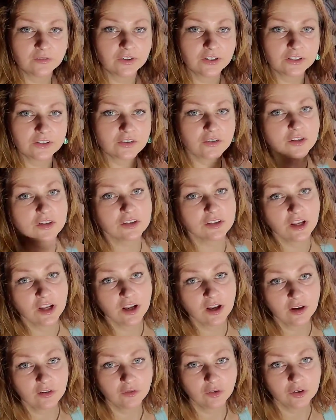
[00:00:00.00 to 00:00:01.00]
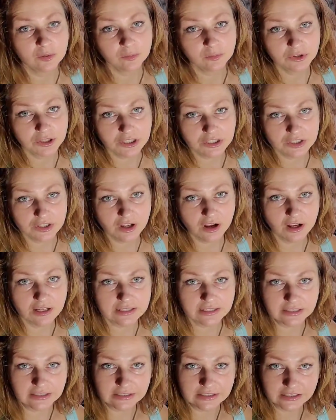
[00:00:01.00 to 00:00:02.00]
because what bridge
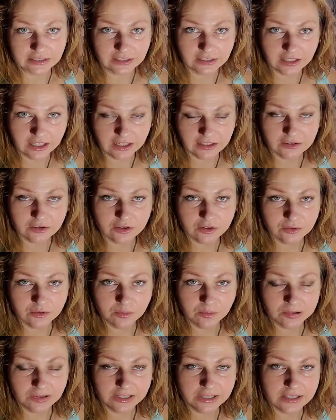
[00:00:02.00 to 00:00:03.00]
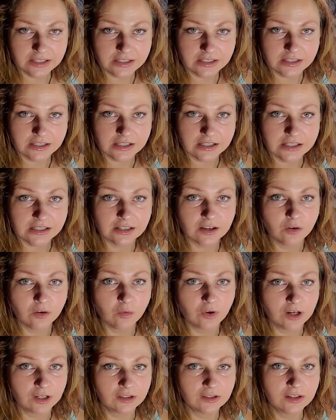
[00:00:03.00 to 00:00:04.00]
does, that's connect two places,
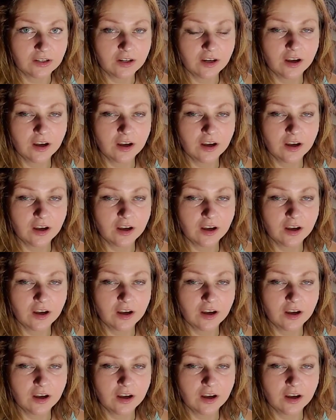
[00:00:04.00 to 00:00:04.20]
one